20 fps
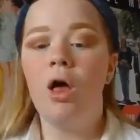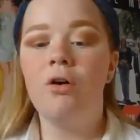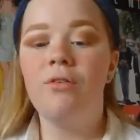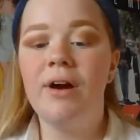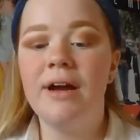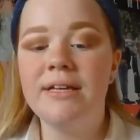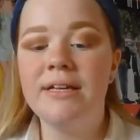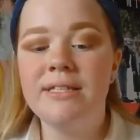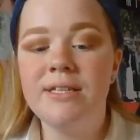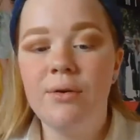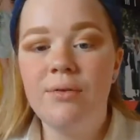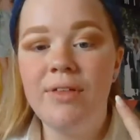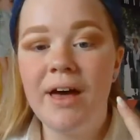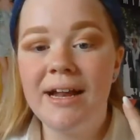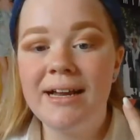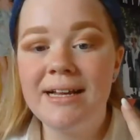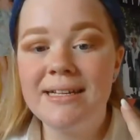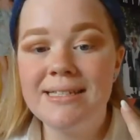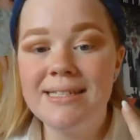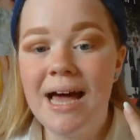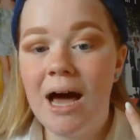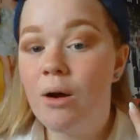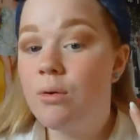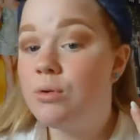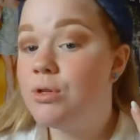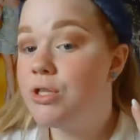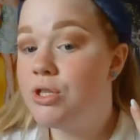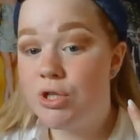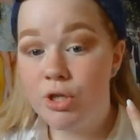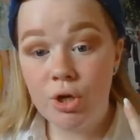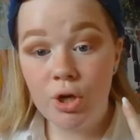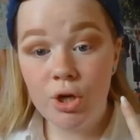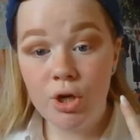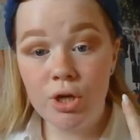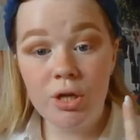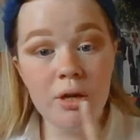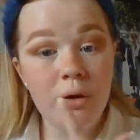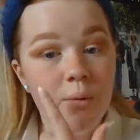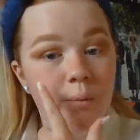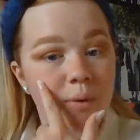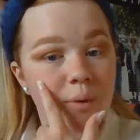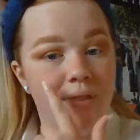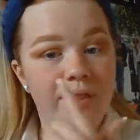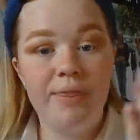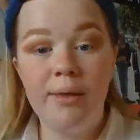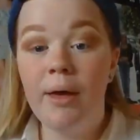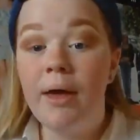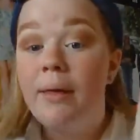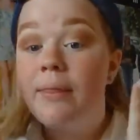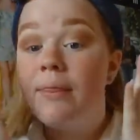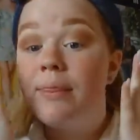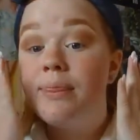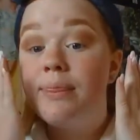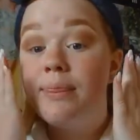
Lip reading: Alright, so that is now done with the